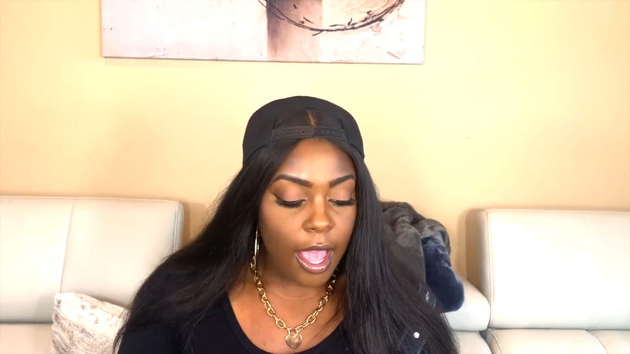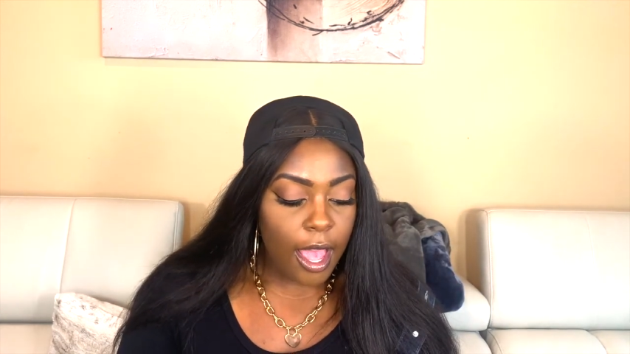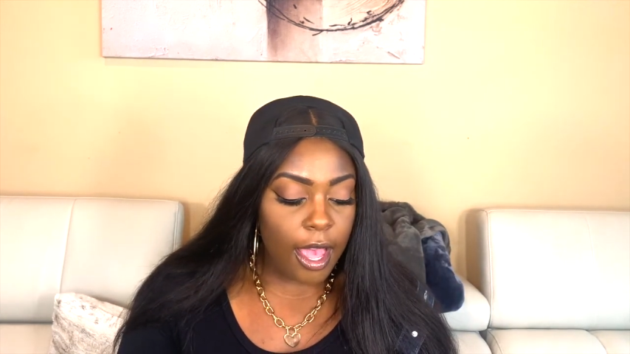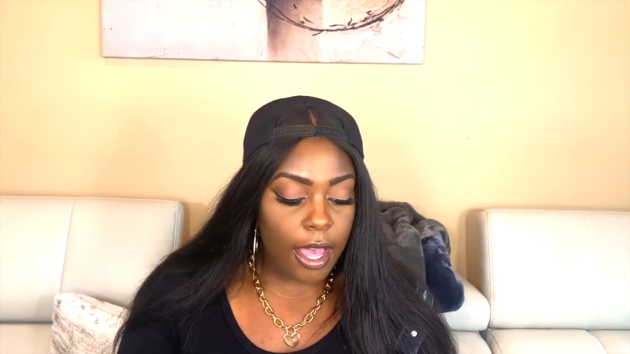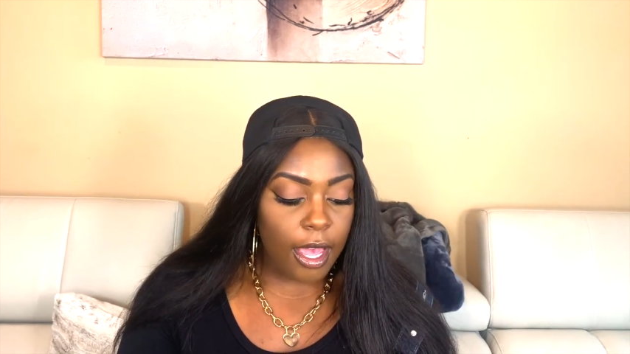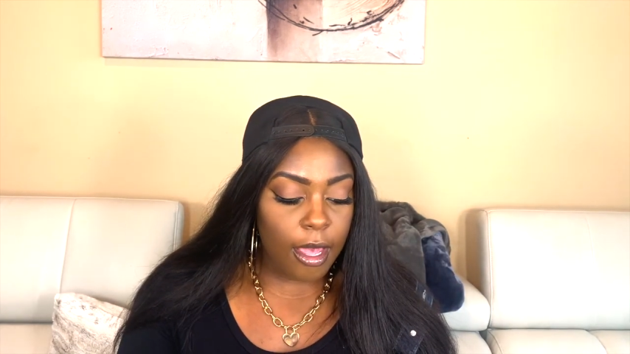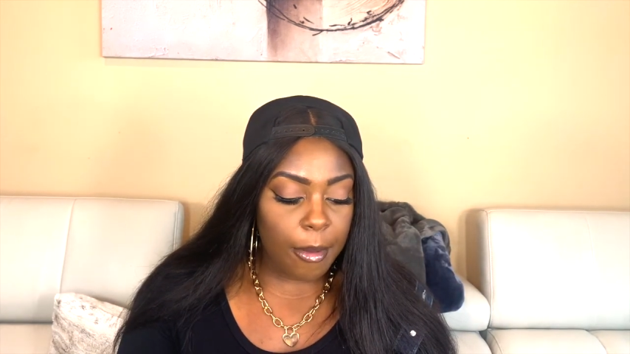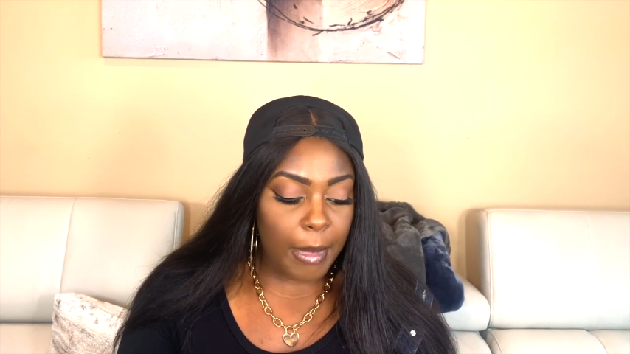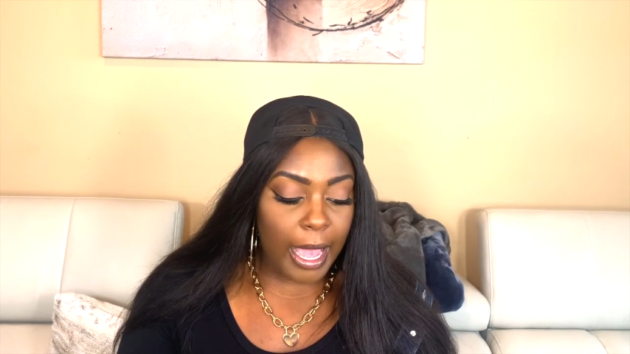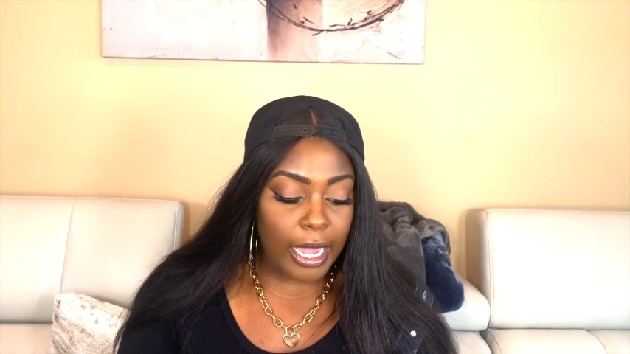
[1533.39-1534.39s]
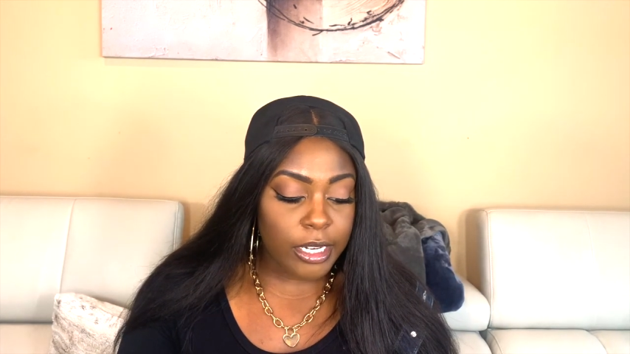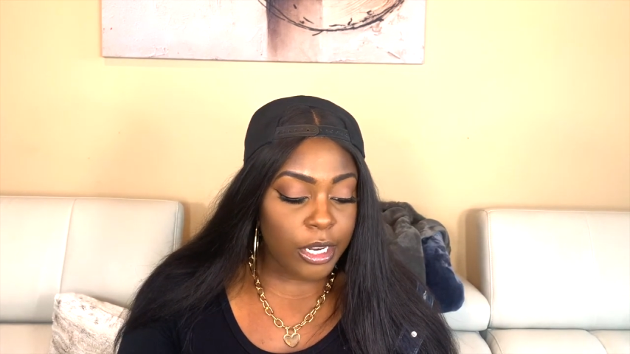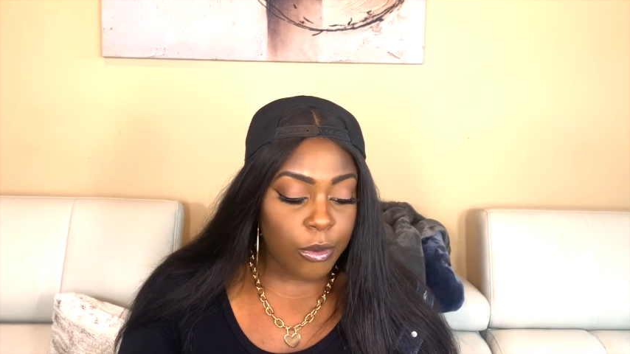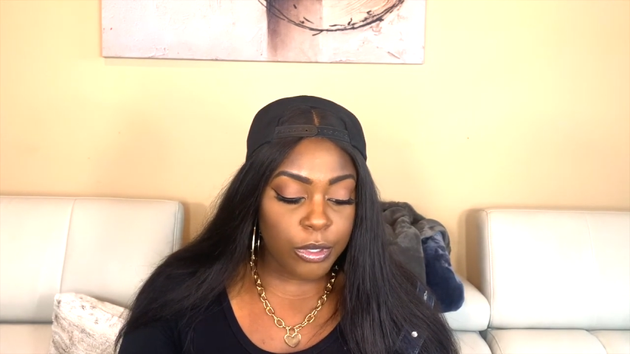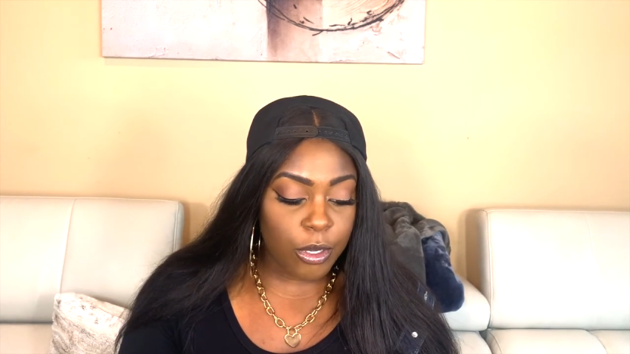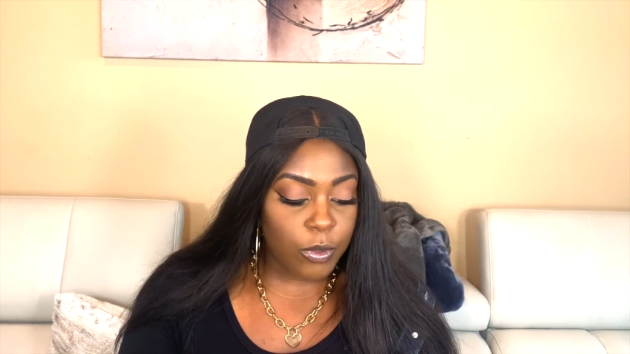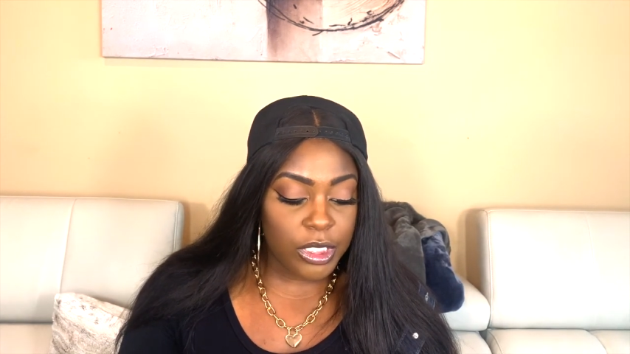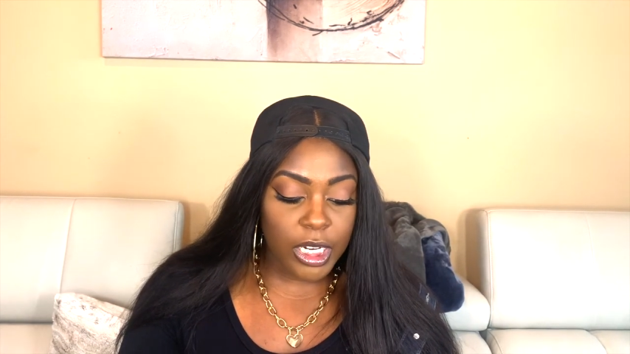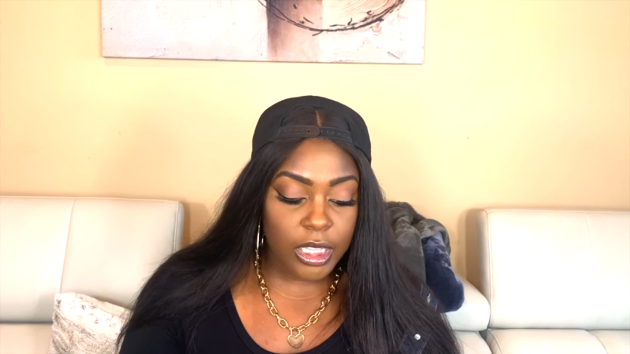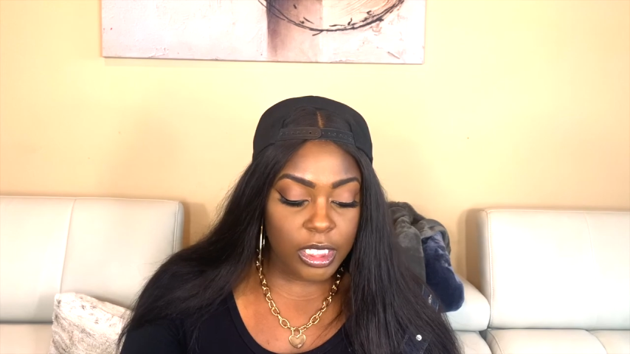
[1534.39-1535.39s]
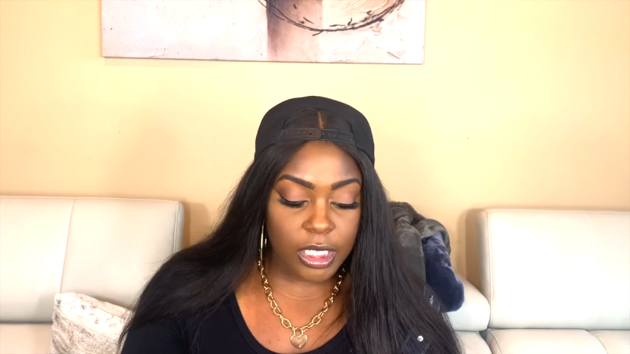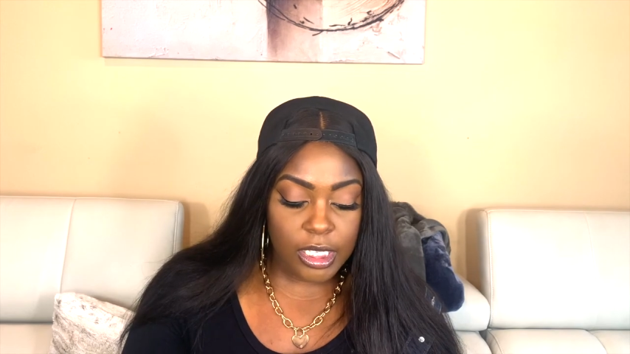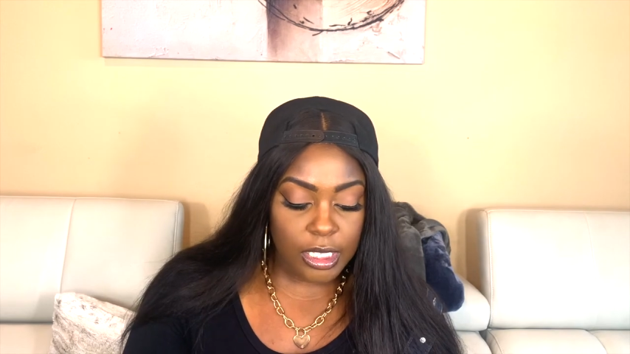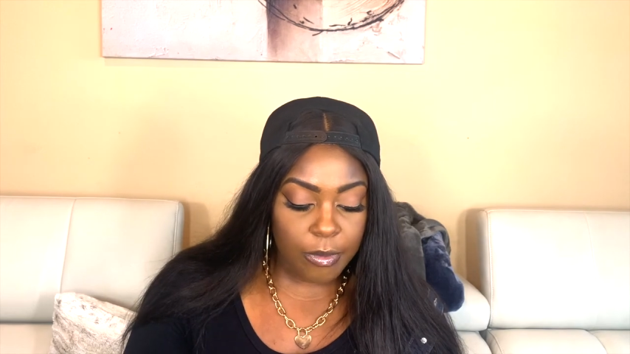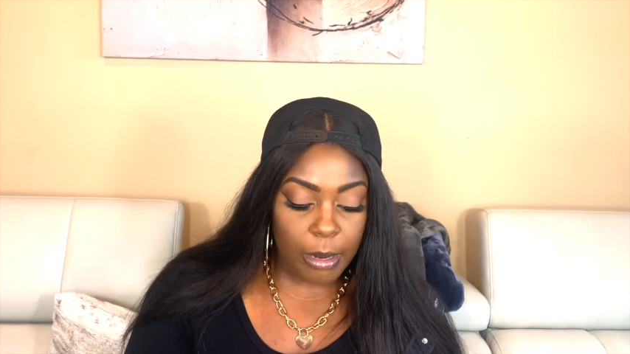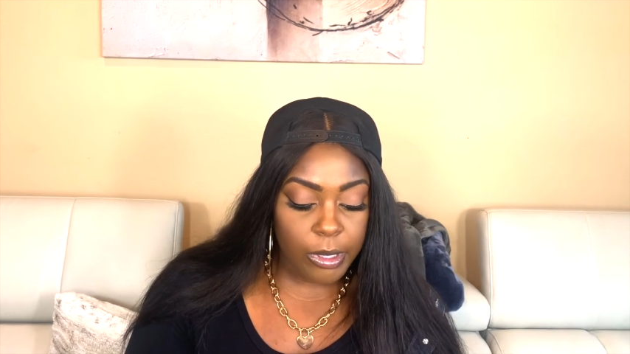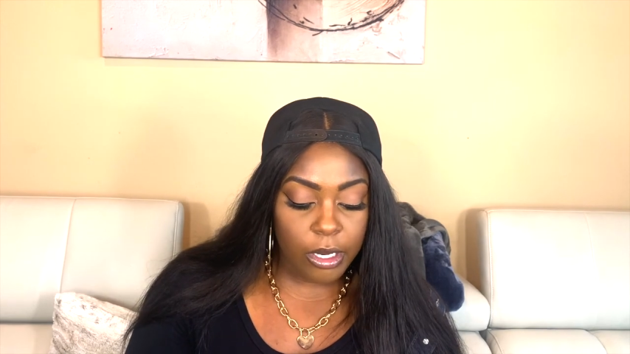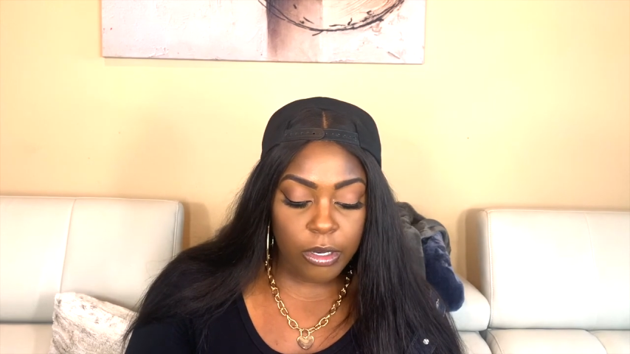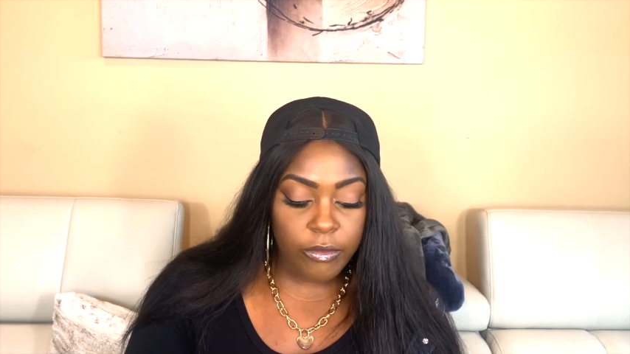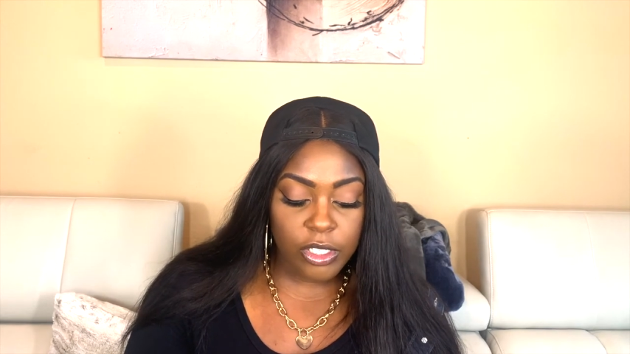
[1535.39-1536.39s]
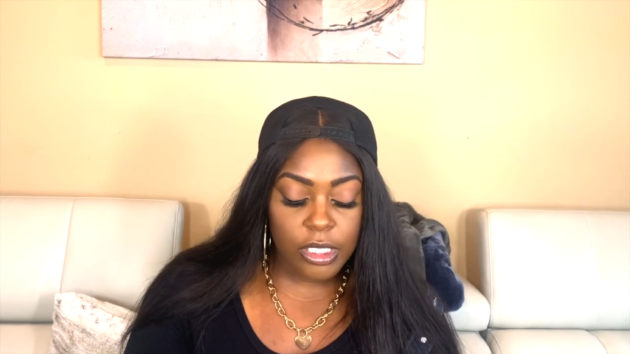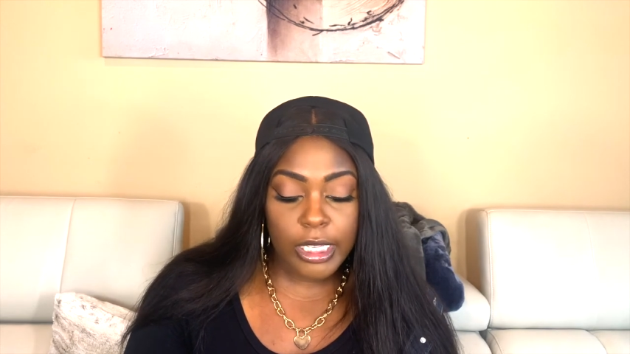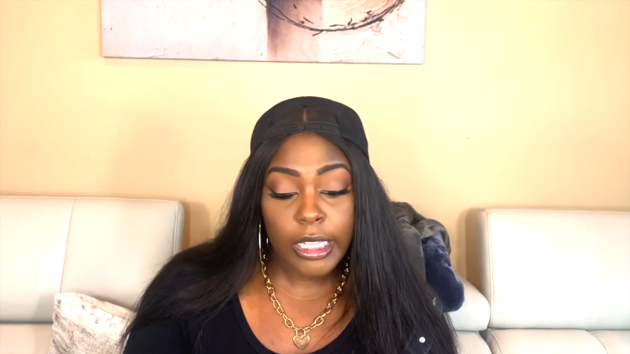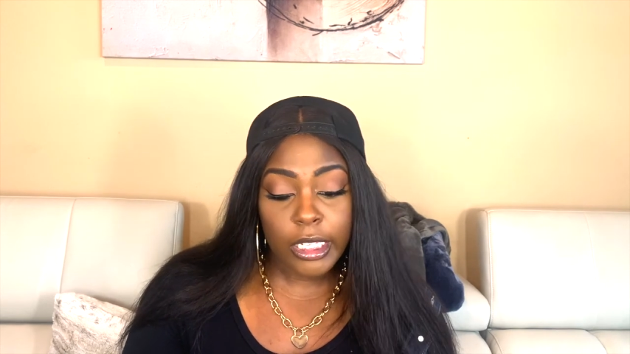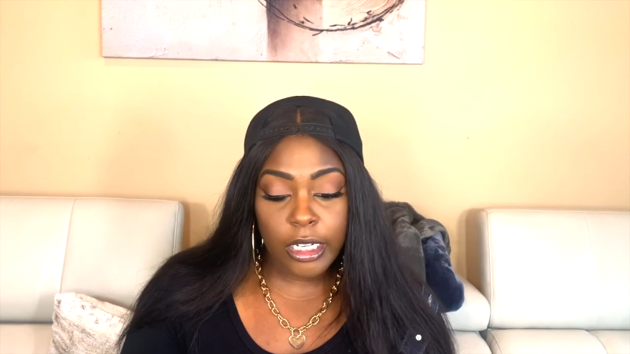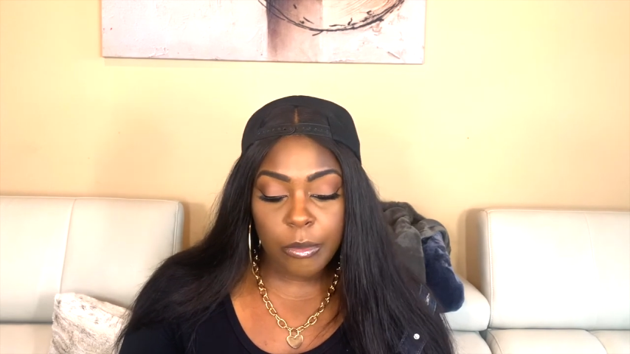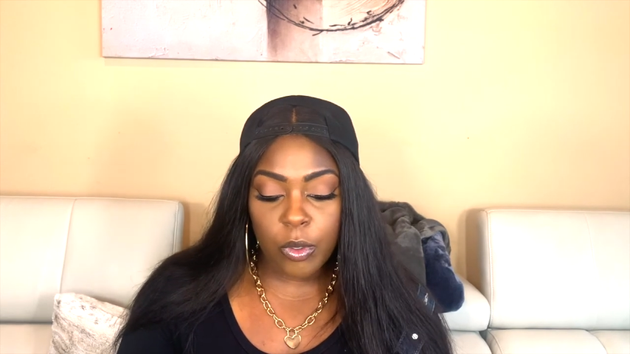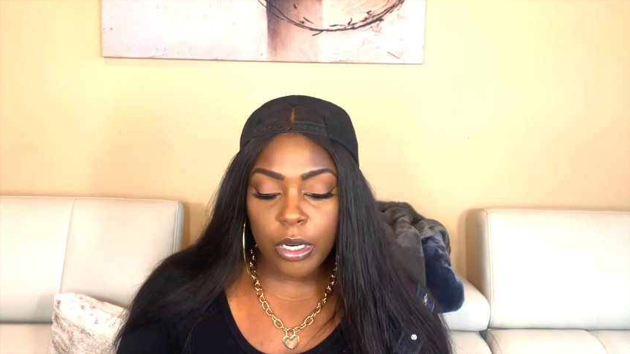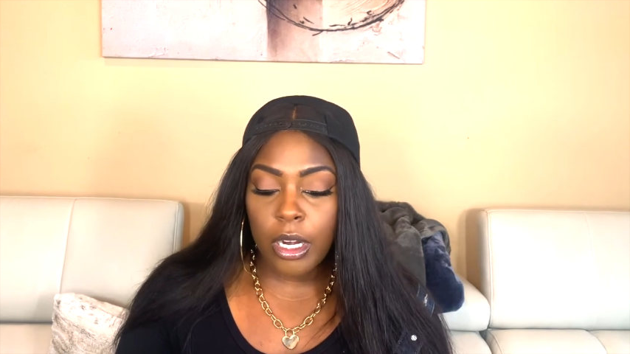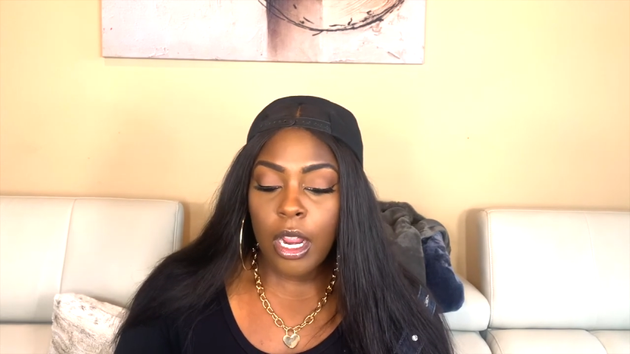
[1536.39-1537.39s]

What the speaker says: I don't know what shade this is. They probably don't even sell it anymore.